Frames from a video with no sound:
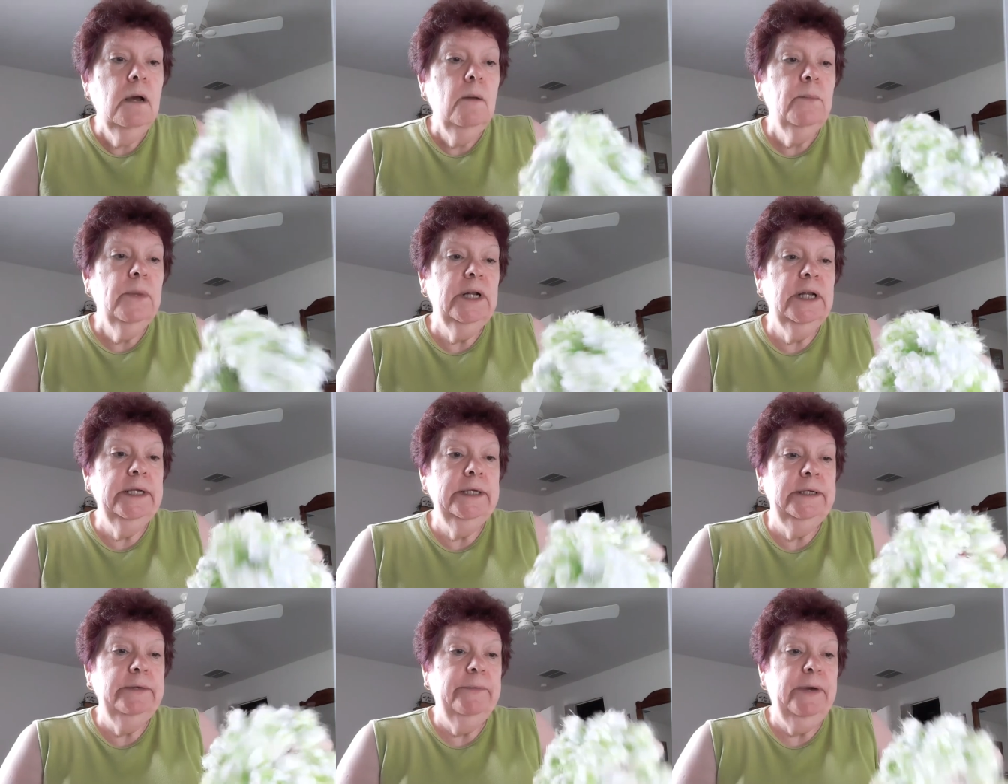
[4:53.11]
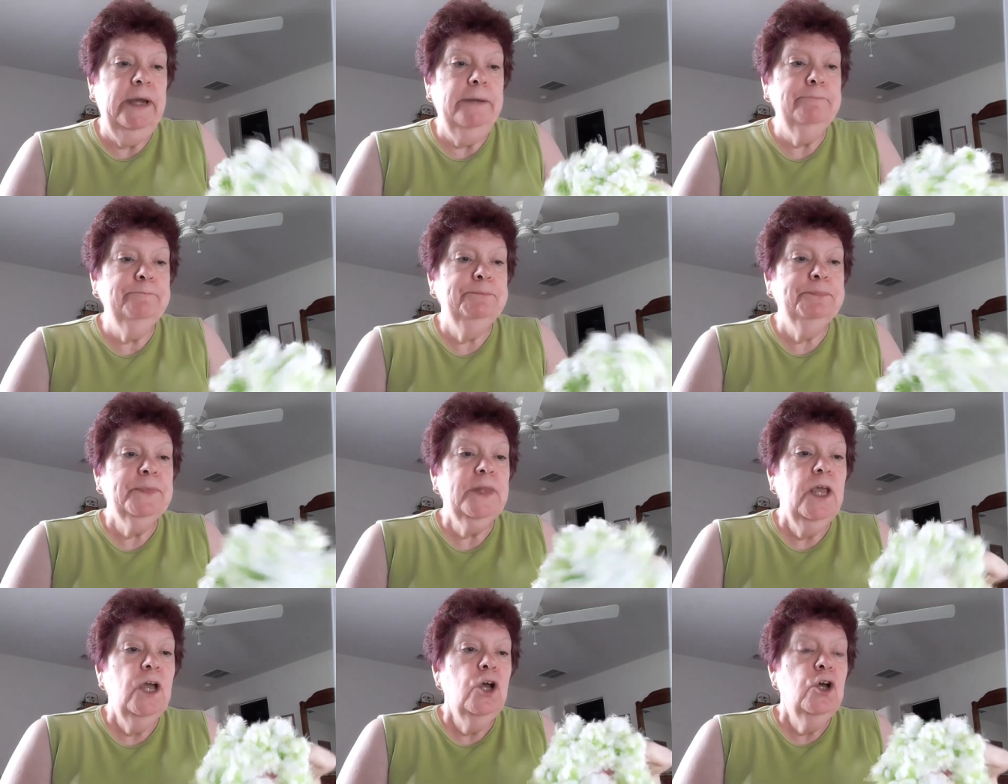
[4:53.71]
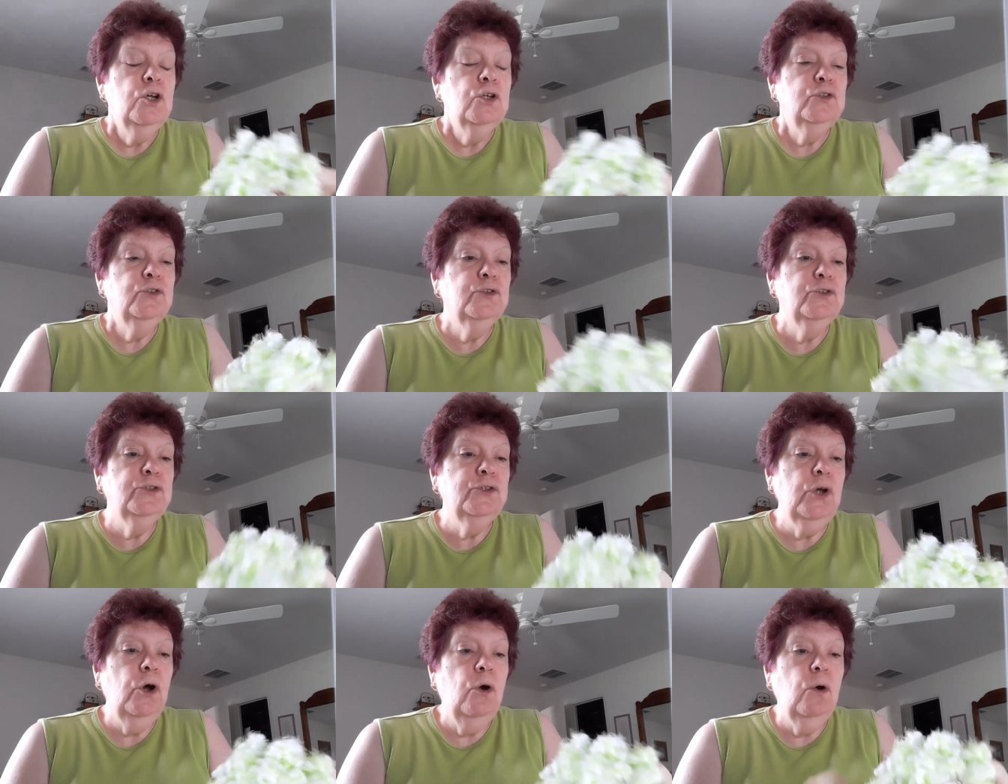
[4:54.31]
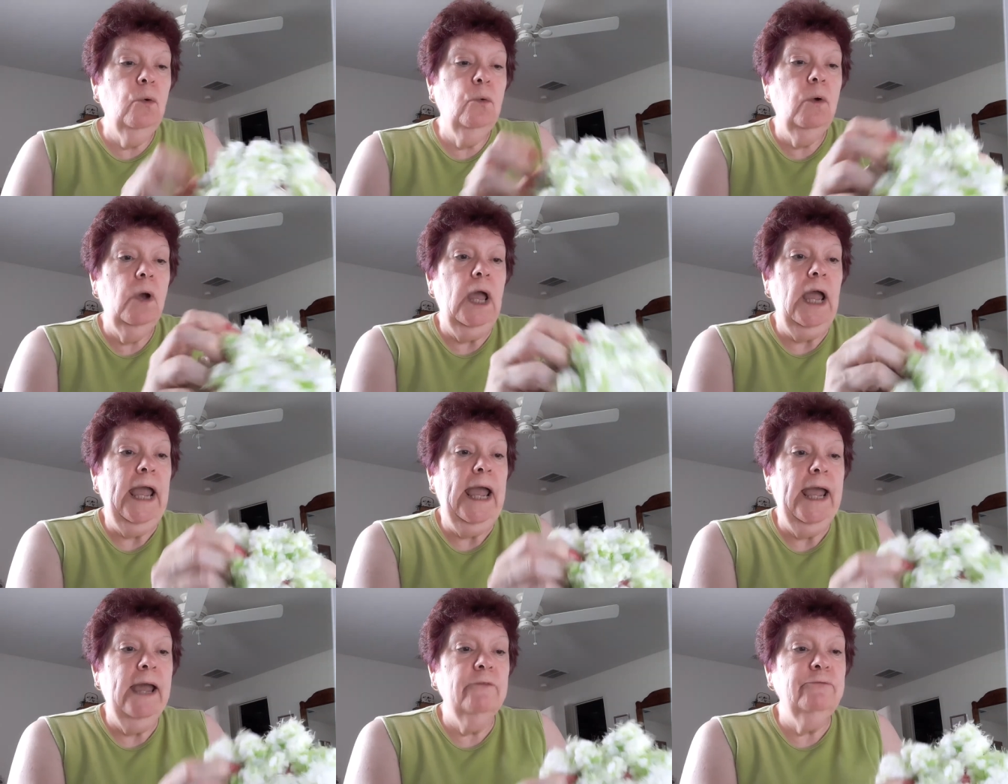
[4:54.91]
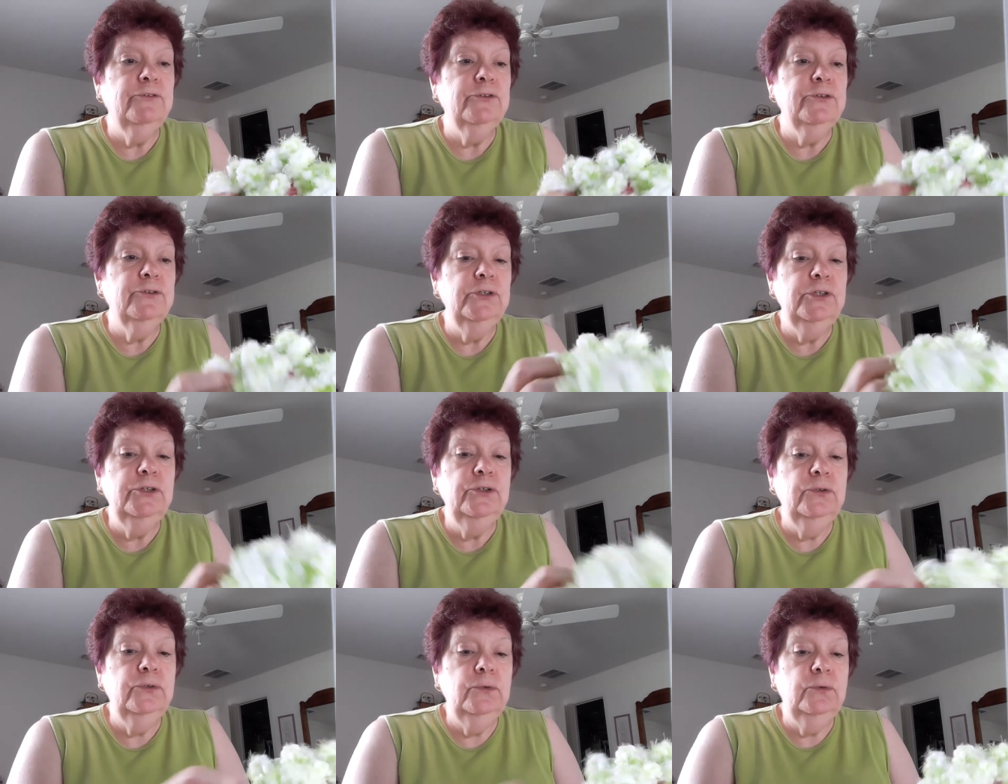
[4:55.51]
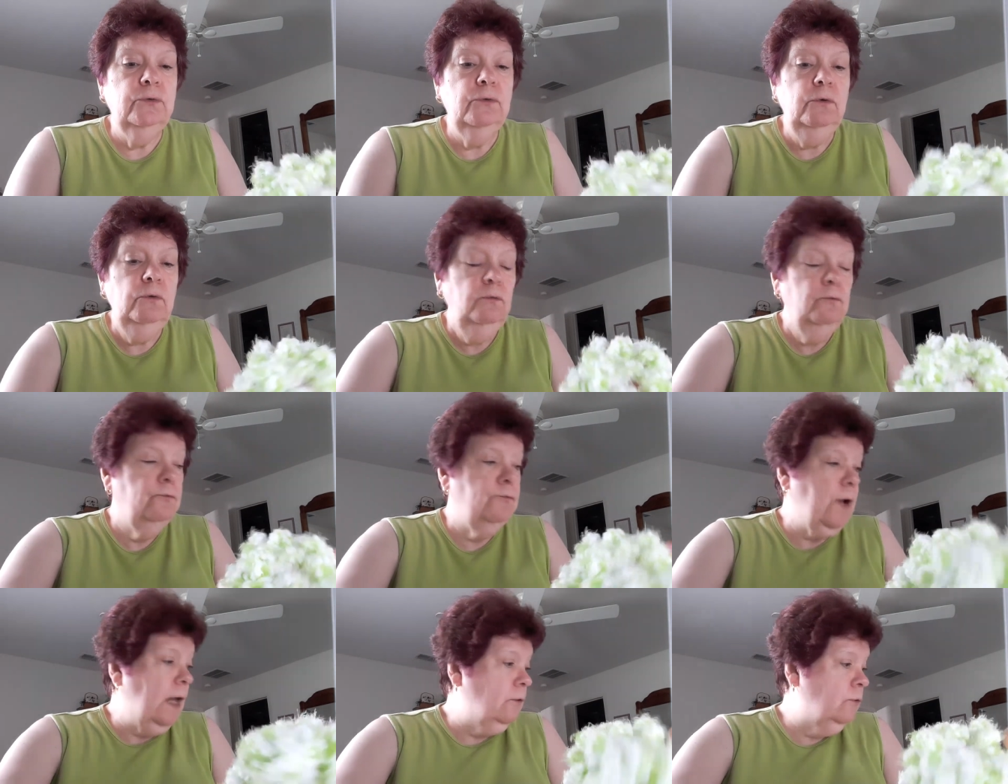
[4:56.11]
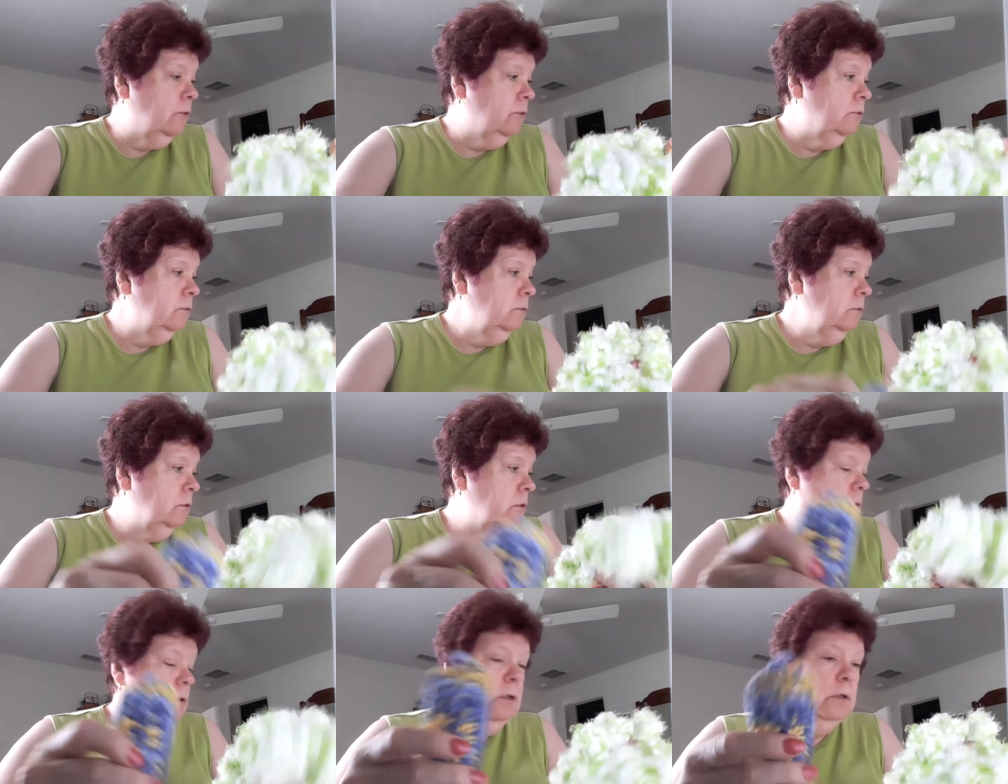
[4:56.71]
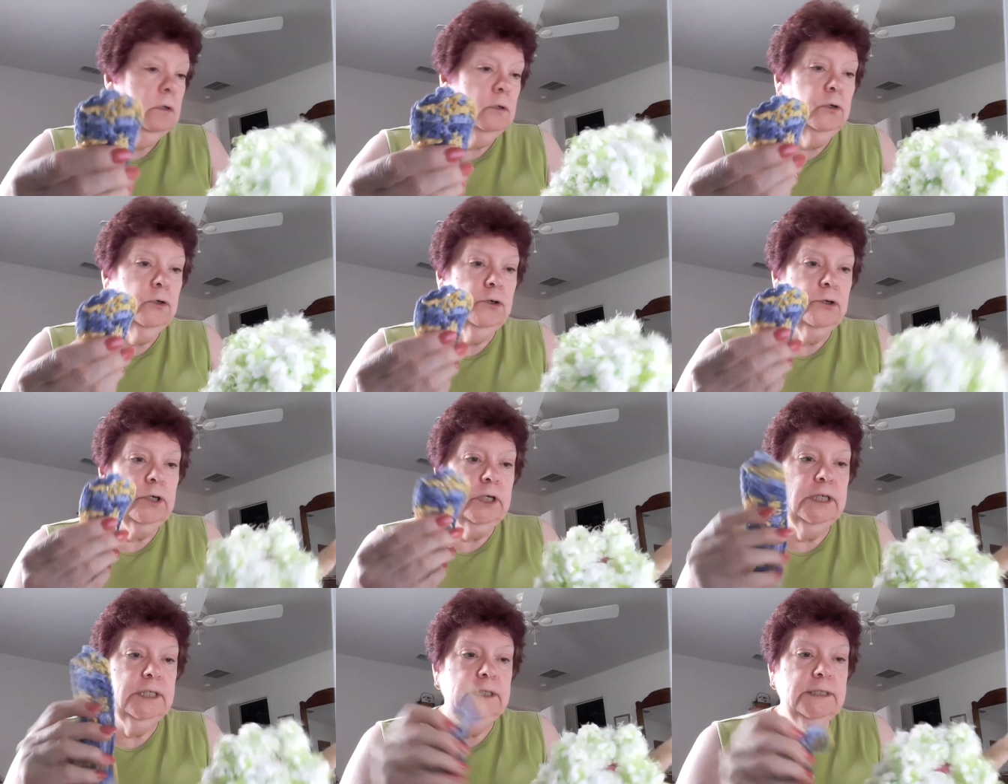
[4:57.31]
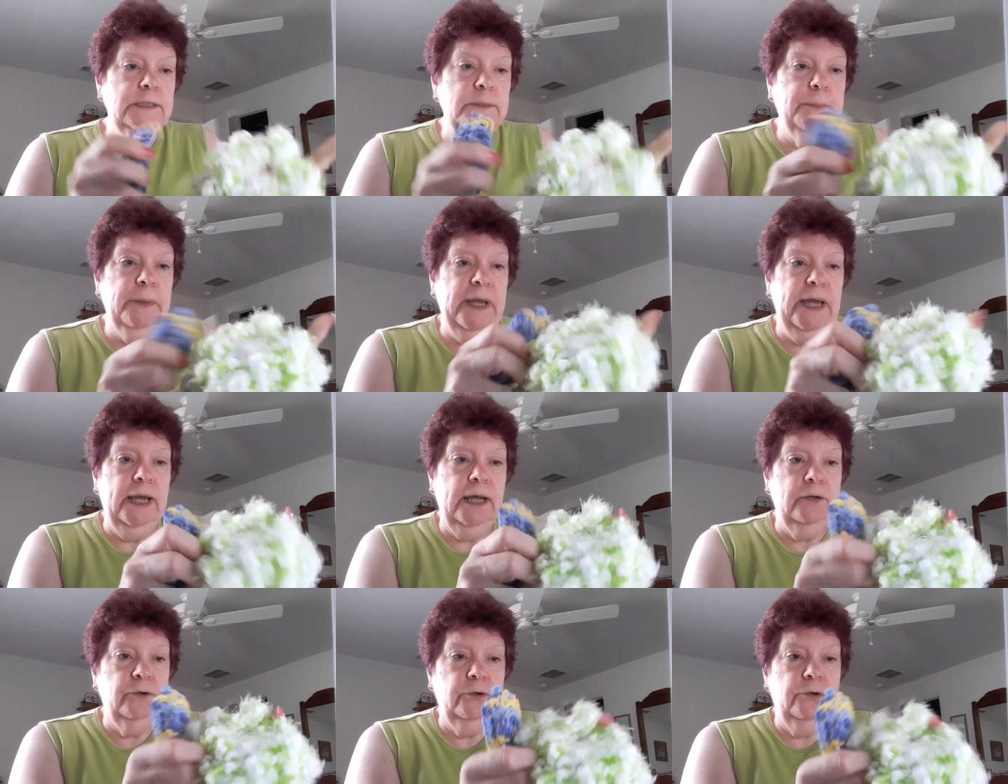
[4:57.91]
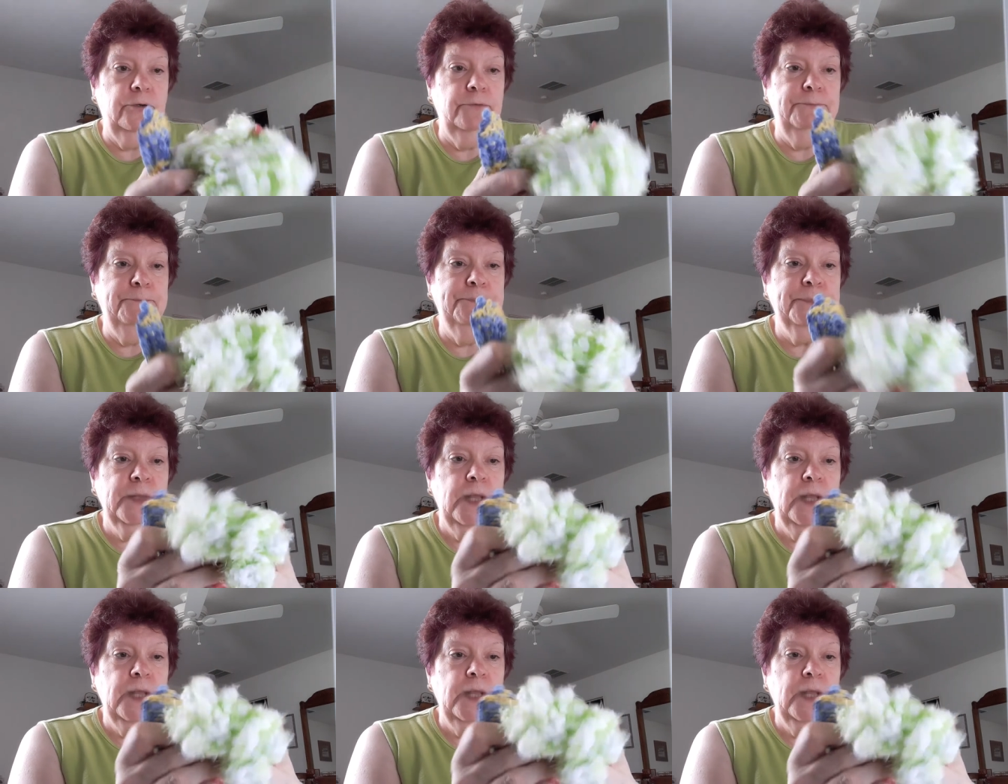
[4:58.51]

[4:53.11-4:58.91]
But anyway, so after you follow Gherkin's pattern